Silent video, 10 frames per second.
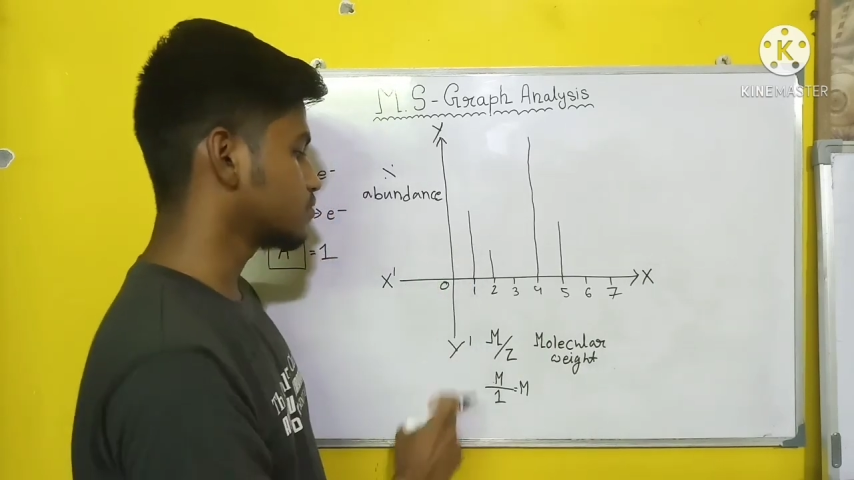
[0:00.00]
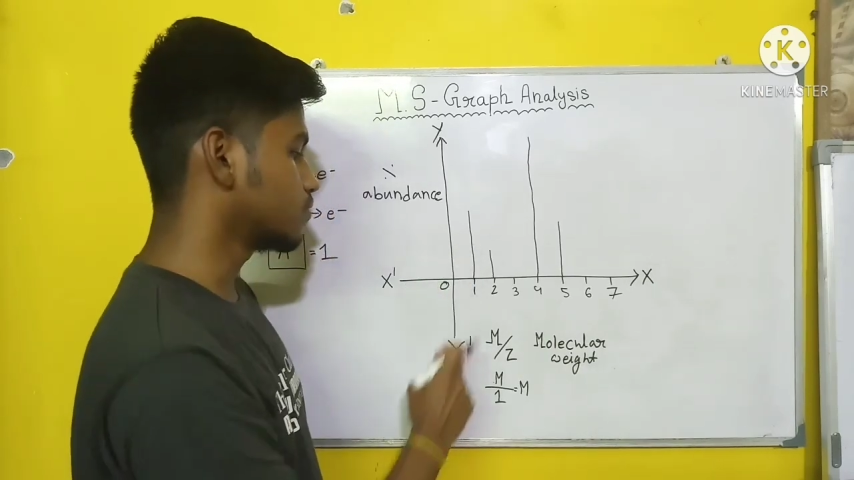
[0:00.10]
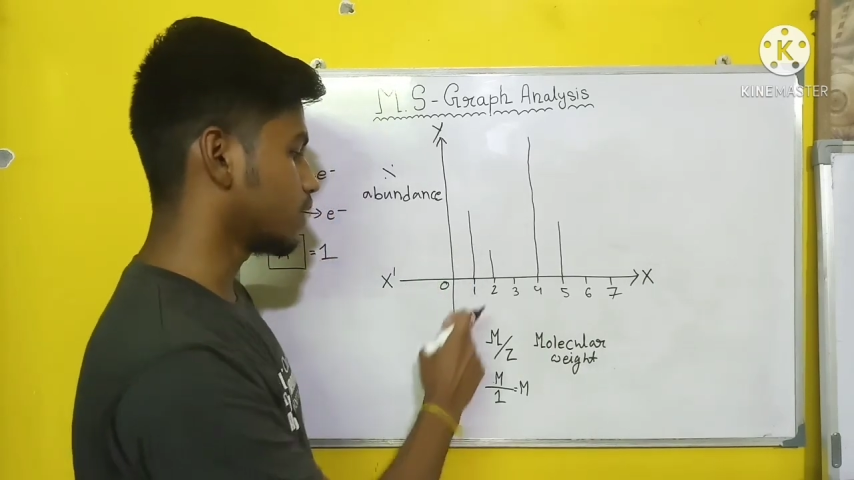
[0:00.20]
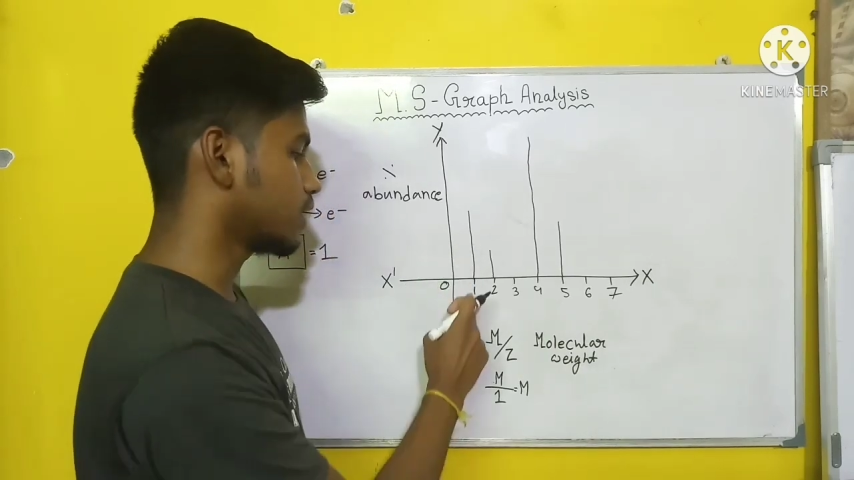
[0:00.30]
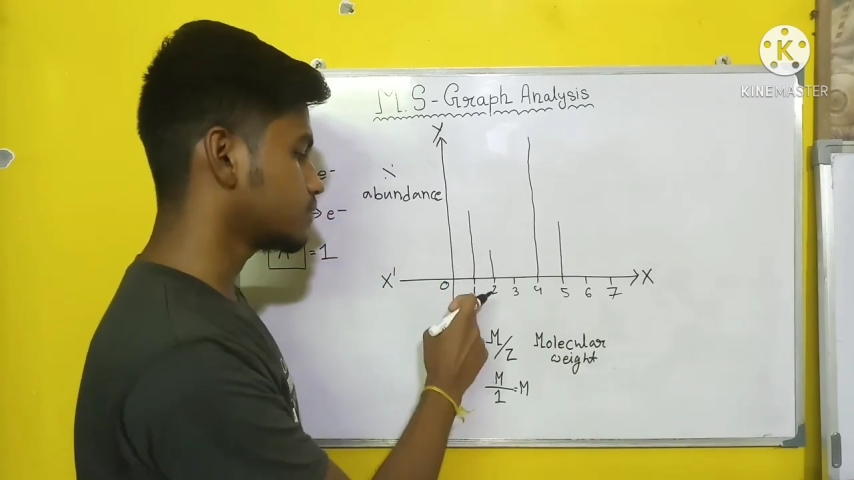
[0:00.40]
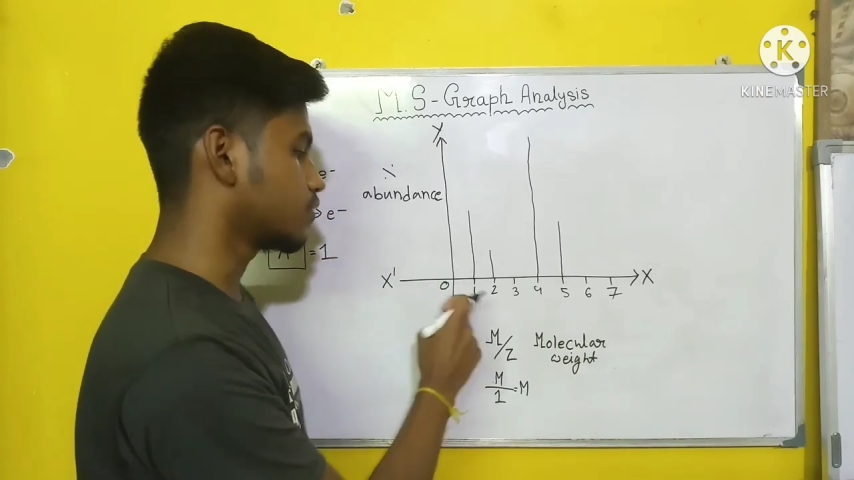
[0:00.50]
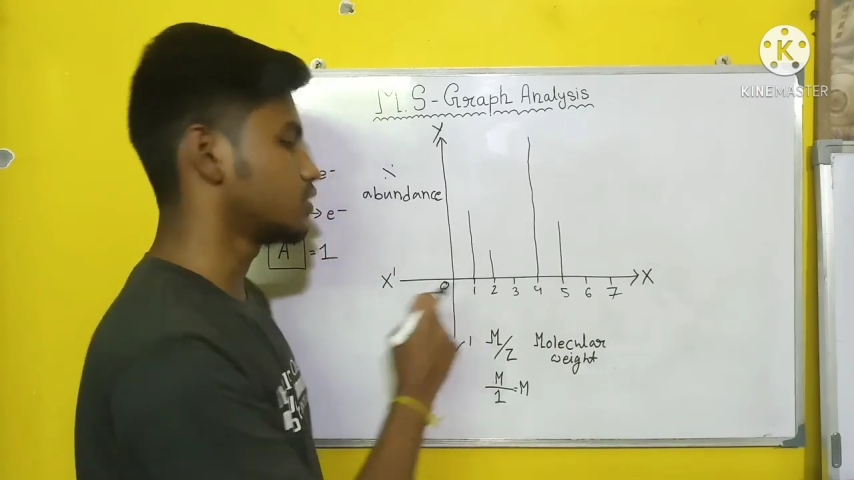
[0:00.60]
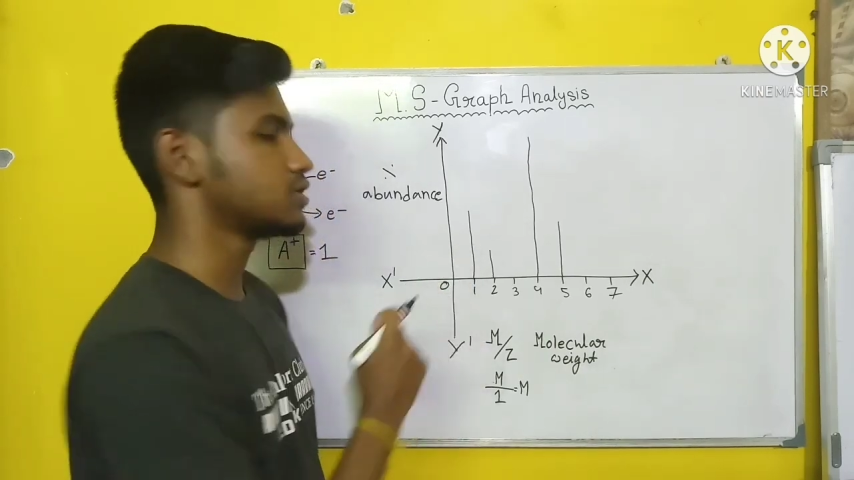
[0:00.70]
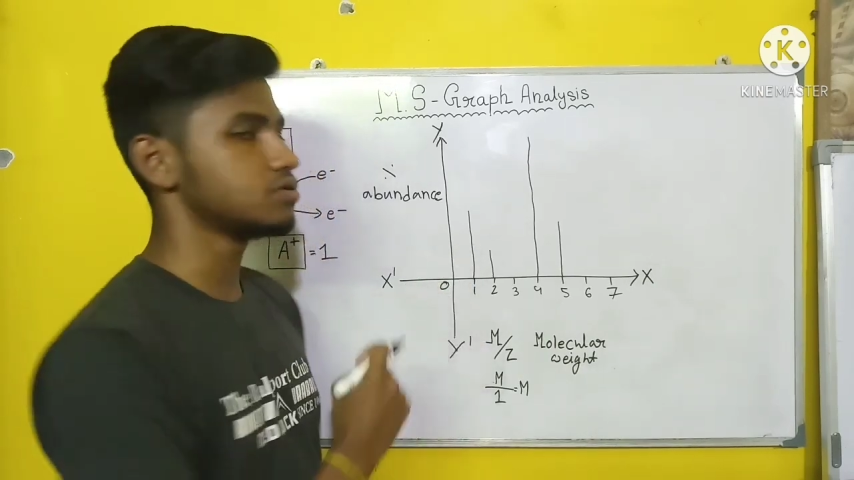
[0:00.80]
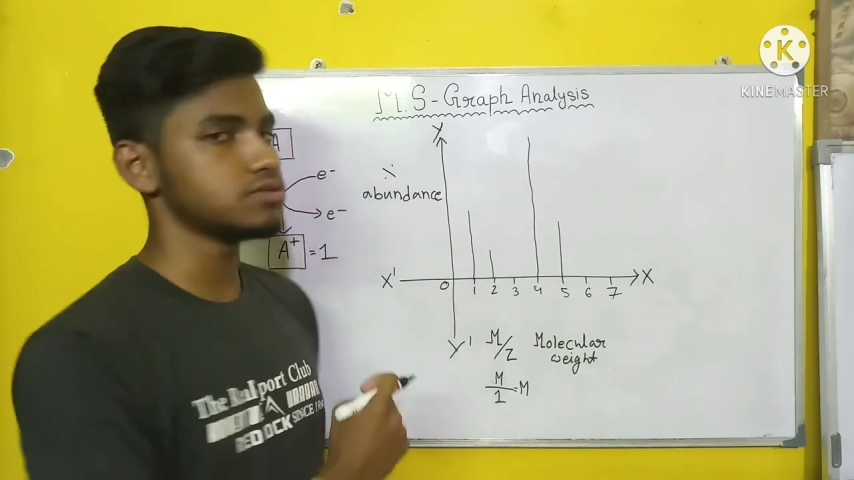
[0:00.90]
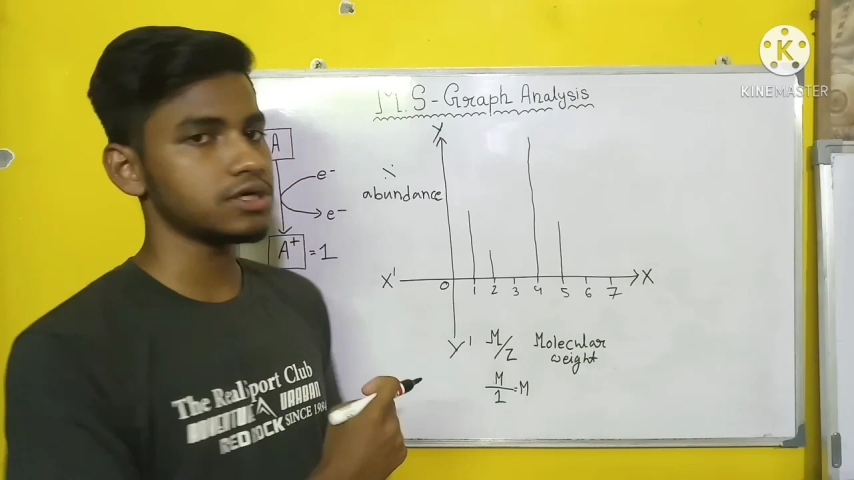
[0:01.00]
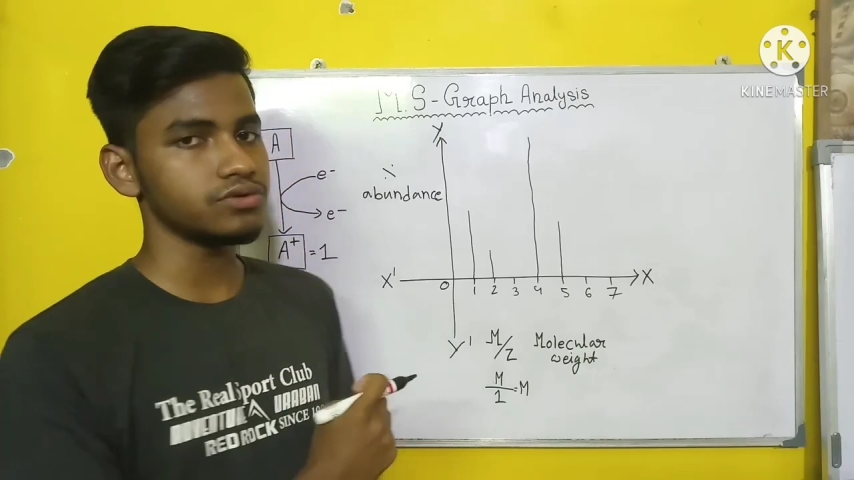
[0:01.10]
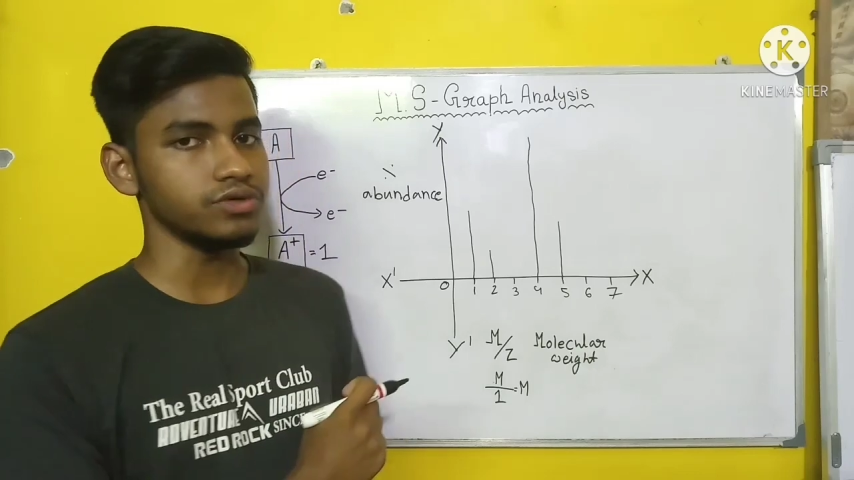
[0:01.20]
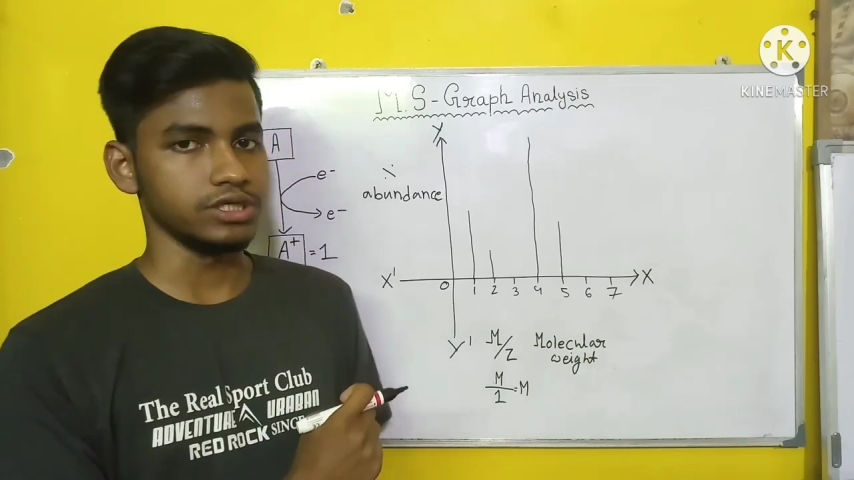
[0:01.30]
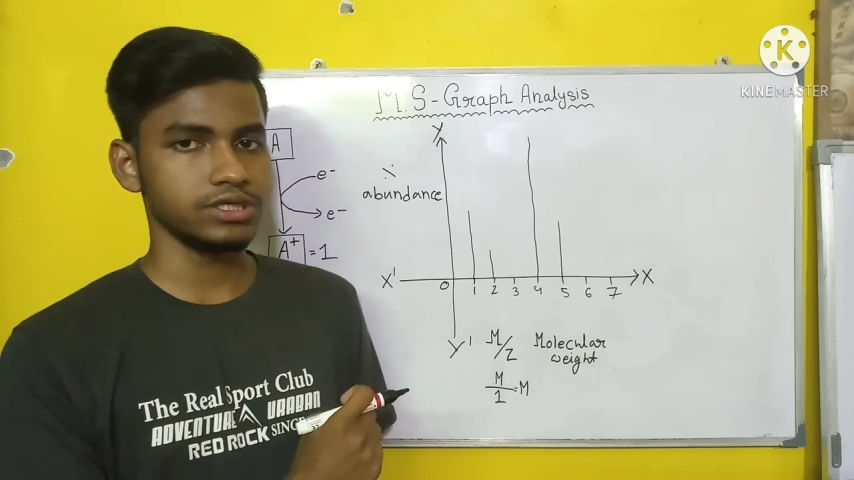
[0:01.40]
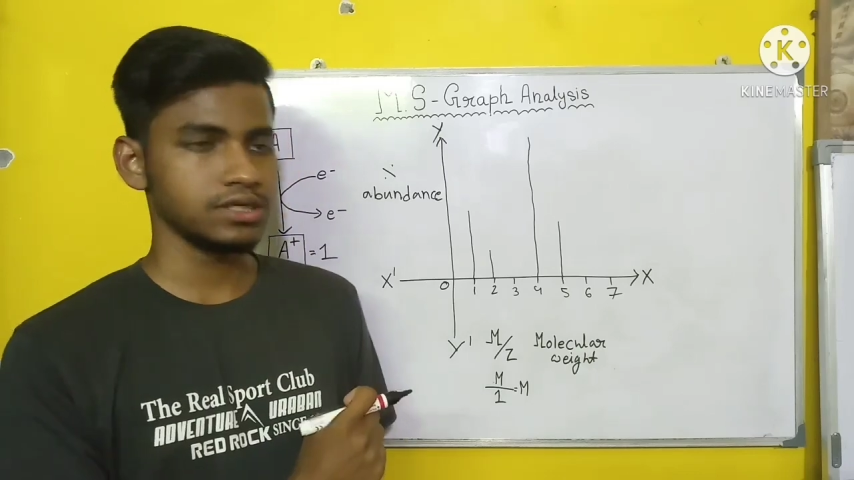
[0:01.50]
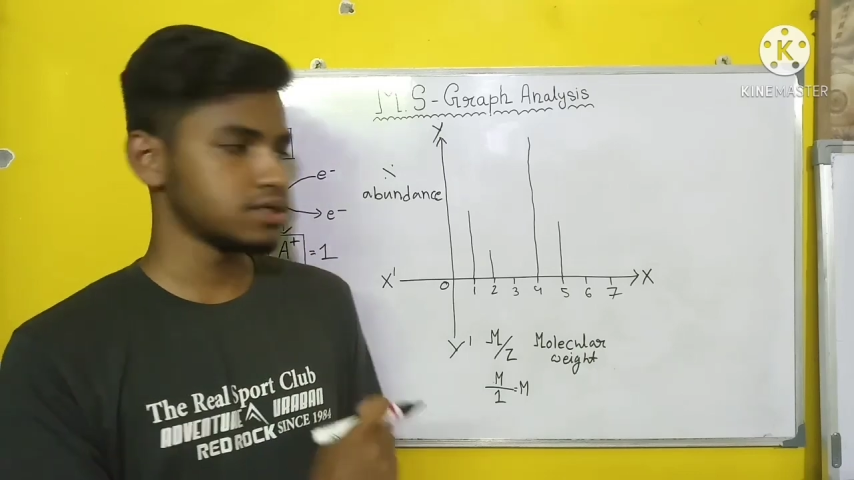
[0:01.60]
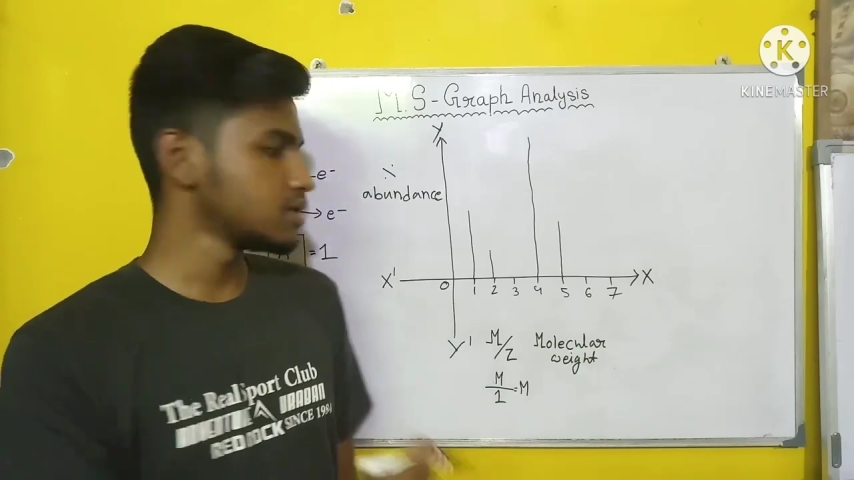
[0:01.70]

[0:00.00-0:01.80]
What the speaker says: 1 molecular weight.